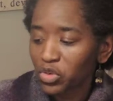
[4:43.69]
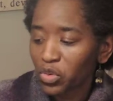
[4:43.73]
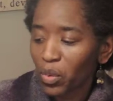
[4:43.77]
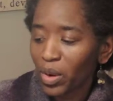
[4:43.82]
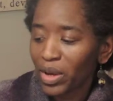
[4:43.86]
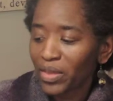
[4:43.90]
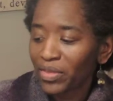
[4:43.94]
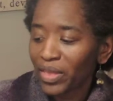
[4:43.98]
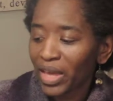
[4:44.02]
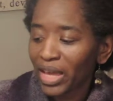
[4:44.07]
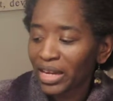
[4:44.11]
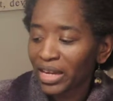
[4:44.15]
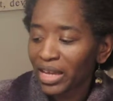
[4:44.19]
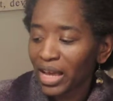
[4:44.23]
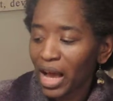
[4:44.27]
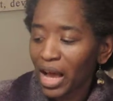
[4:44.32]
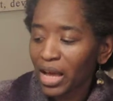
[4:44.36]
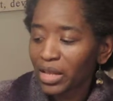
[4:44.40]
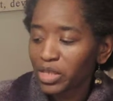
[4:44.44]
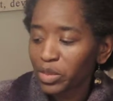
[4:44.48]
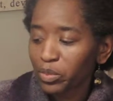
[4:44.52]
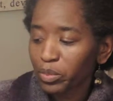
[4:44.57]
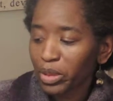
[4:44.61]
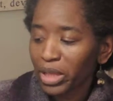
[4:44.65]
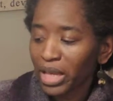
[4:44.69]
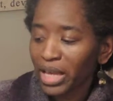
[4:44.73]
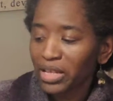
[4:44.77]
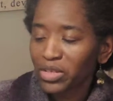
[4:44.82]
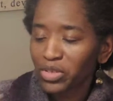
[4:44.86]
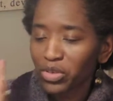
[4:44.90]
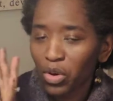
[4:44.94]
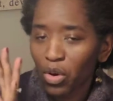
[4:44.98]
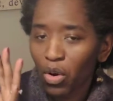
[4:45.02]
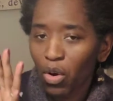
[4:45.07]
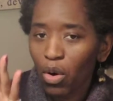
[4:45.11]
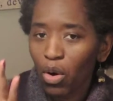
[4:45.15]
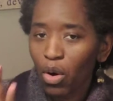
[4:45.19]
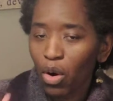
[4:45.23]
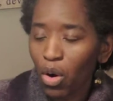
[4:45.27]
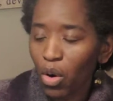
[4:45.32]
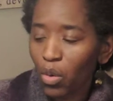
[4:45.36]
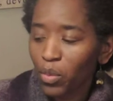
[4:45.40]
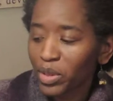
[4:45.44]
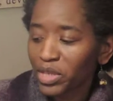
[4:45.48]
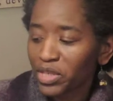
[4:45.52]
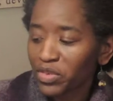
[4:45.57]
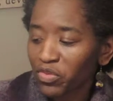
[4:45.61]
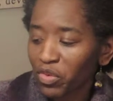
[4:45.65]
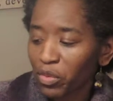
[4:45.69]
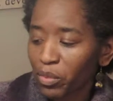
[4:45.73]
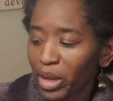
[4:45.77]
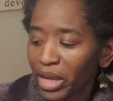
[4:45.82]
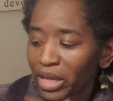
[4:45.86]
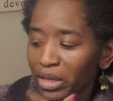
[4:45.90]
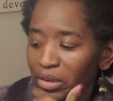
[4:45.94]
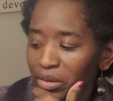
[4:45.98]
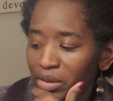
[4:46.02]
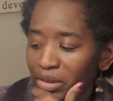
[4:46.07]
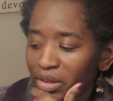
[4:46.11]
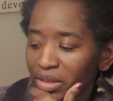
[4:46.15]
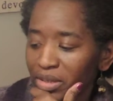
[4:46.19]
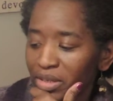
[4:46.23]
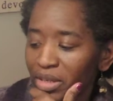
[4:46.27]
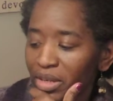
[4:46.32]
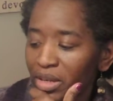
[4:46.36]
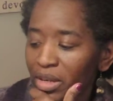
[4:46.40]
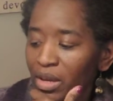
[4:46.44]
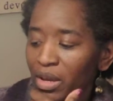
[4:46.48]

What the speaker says: knowing that God's plans are always for my good.